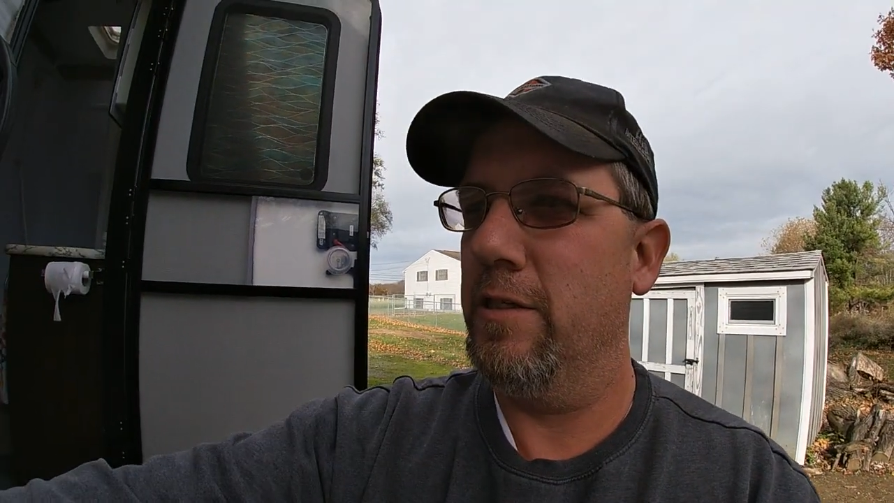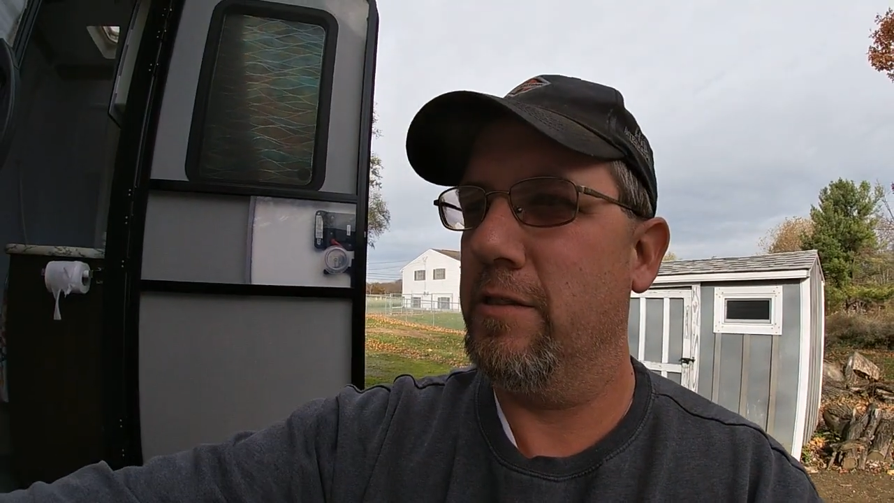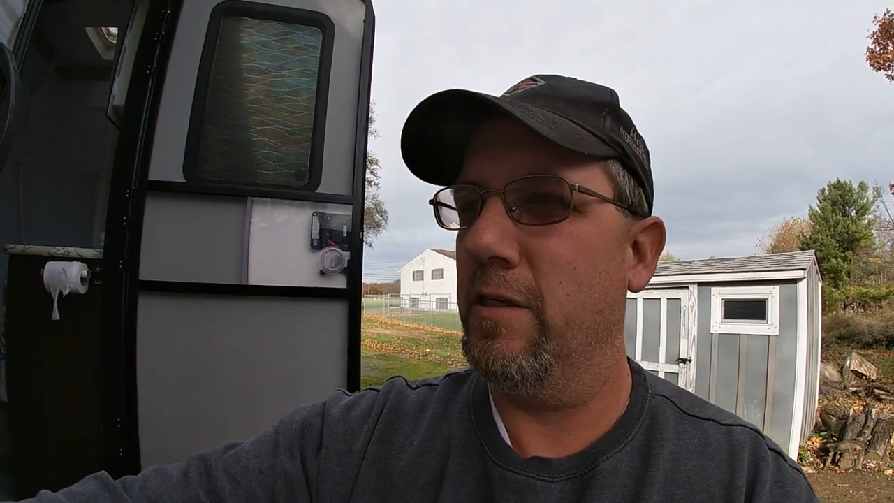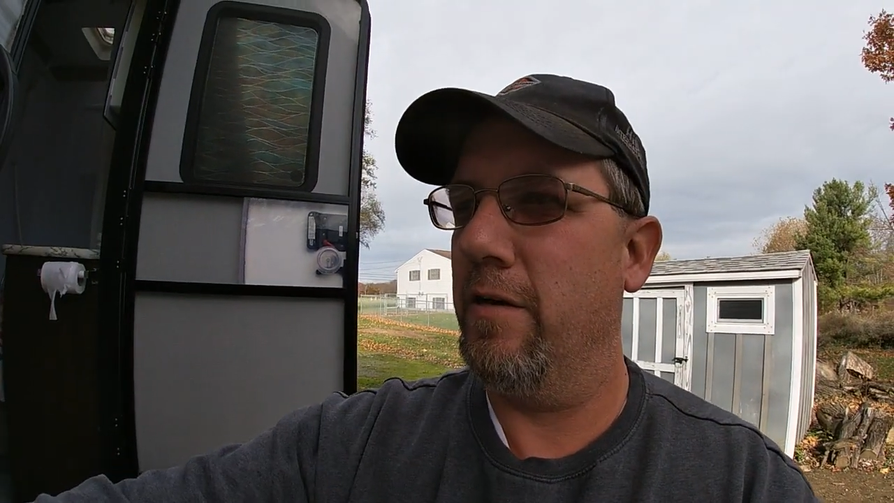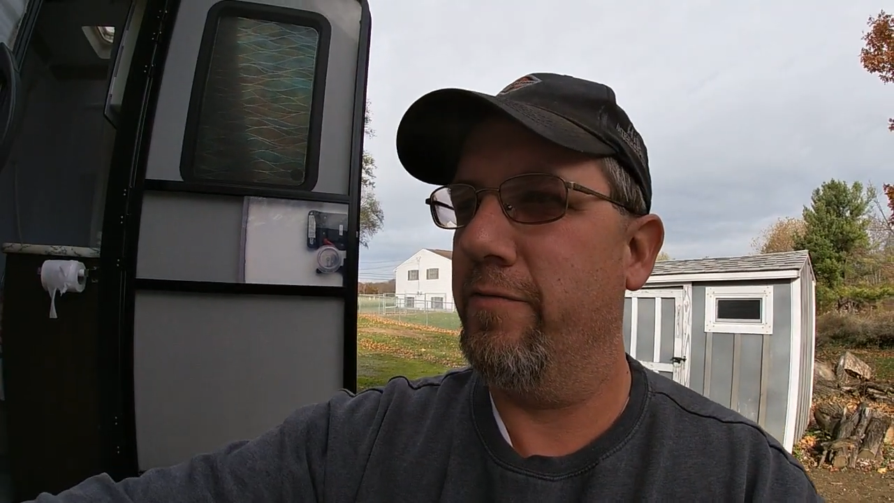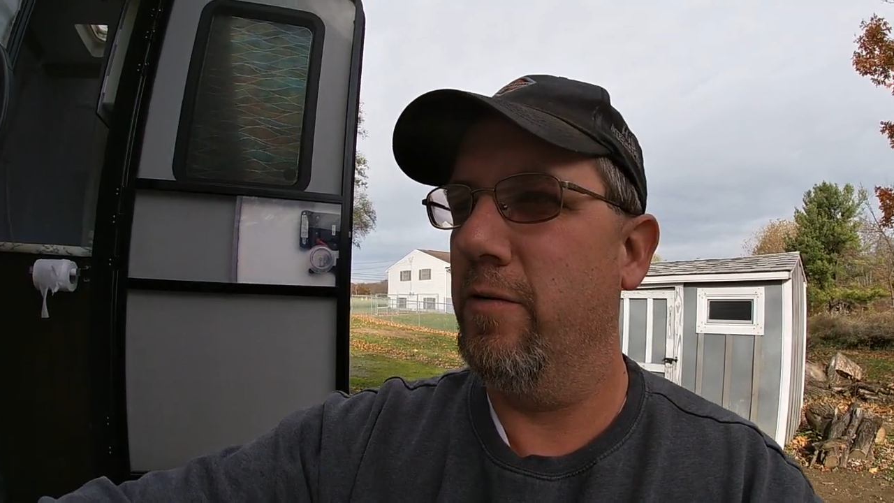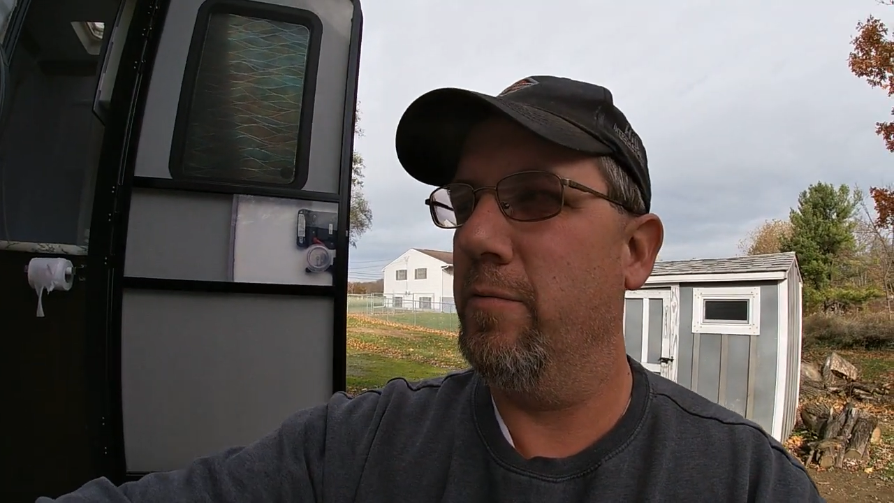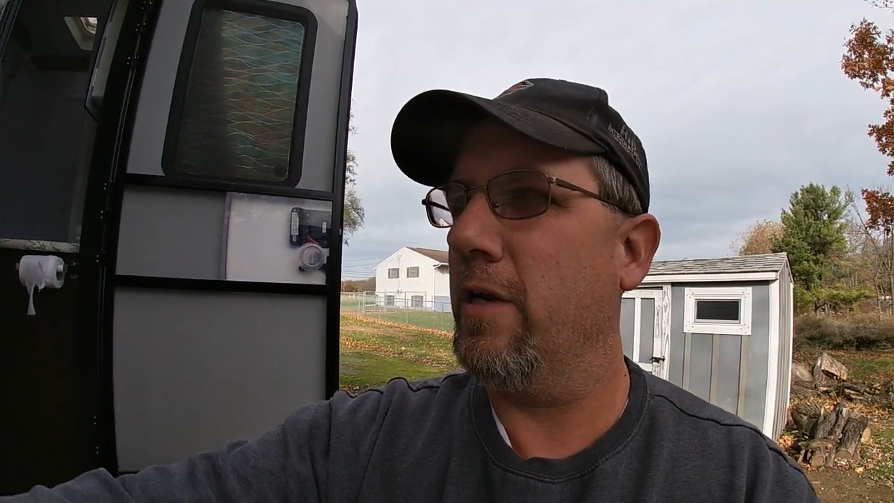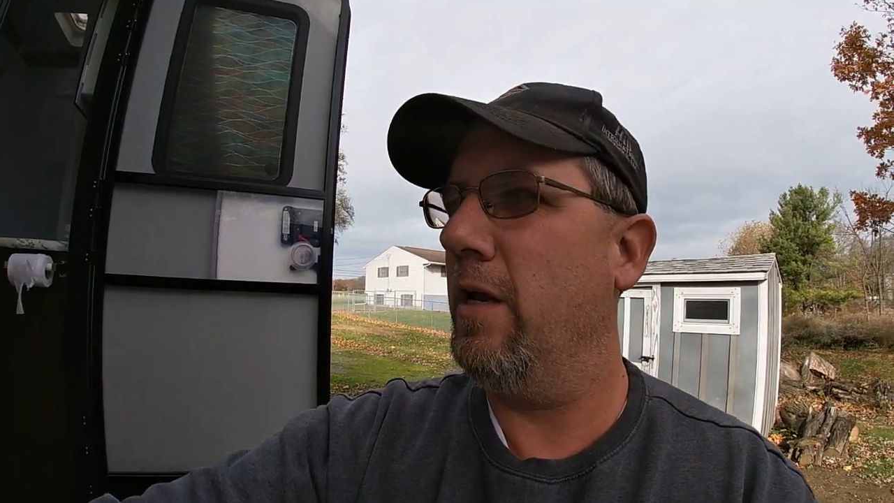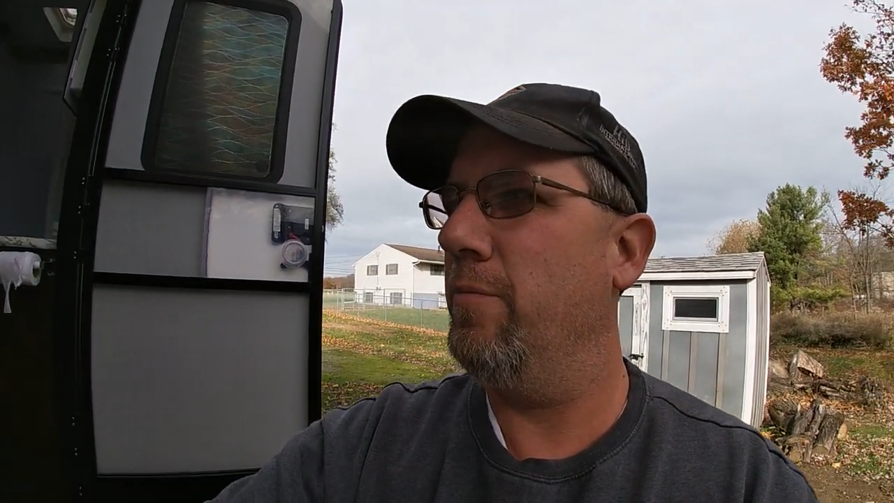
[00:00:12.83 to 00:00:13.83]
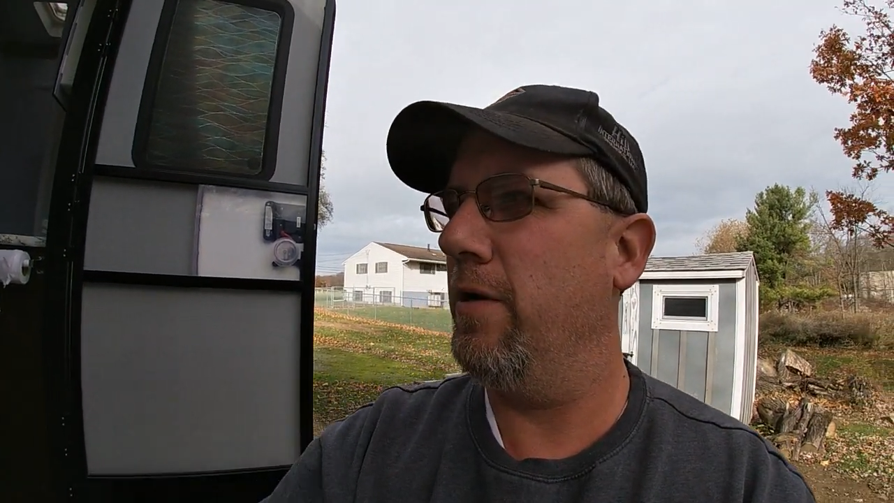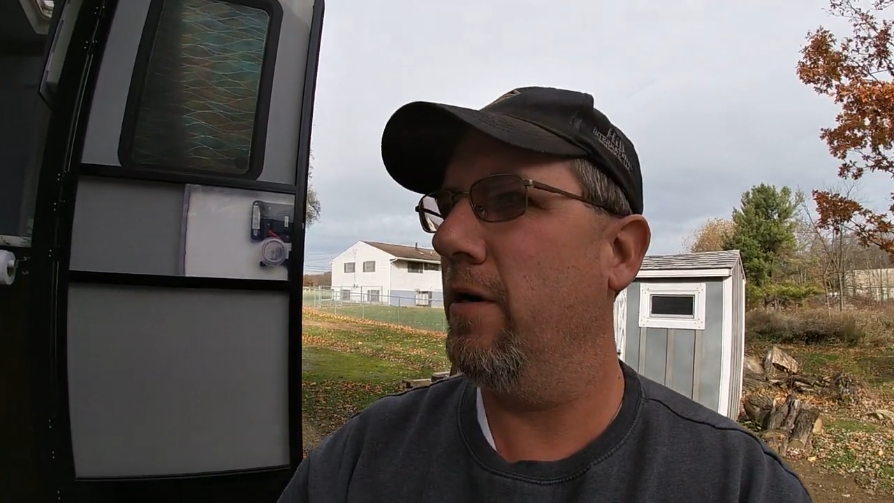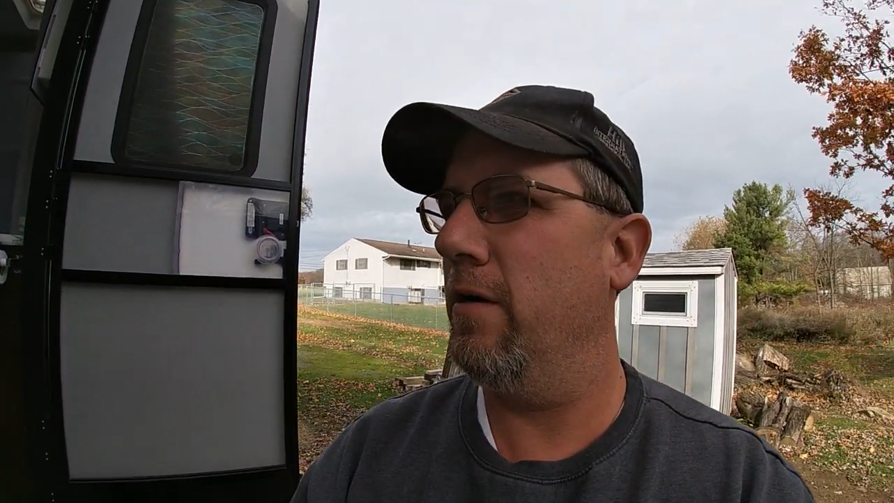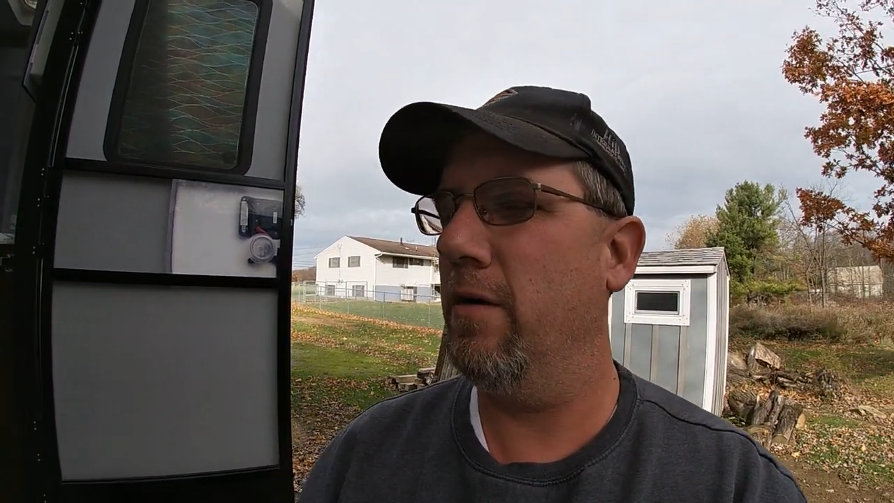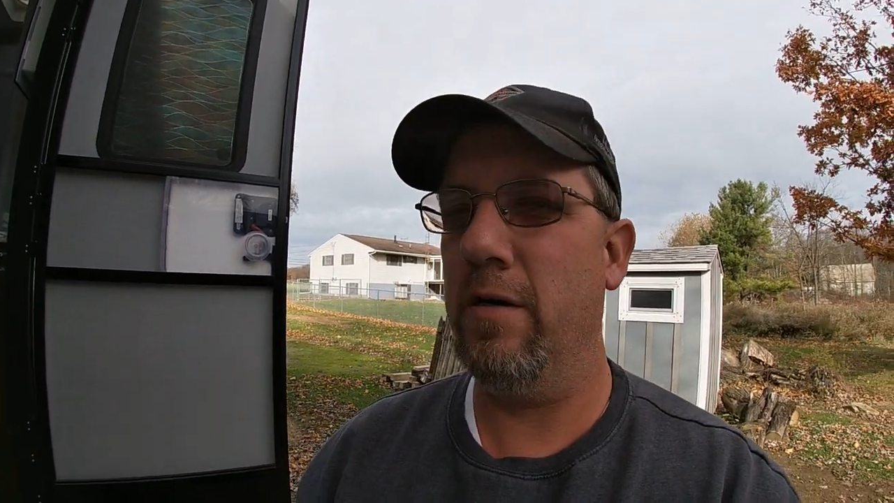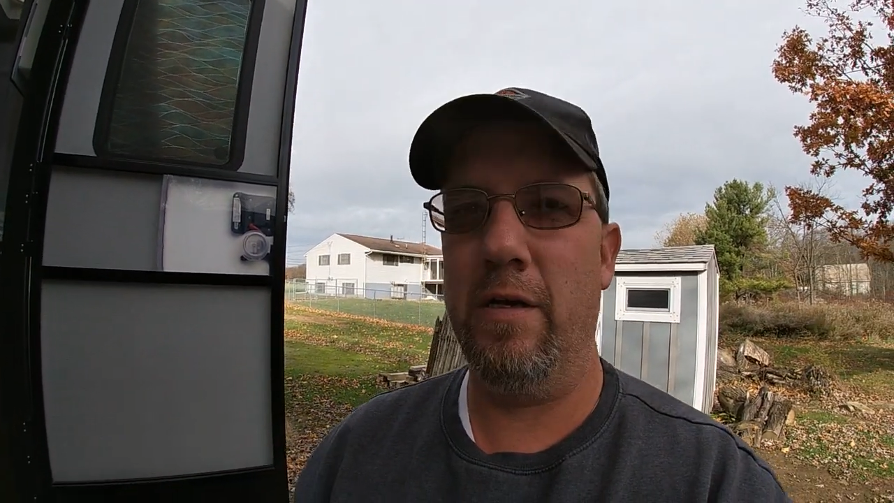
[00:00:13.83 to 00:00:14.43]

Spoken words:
just enough room to keep it here,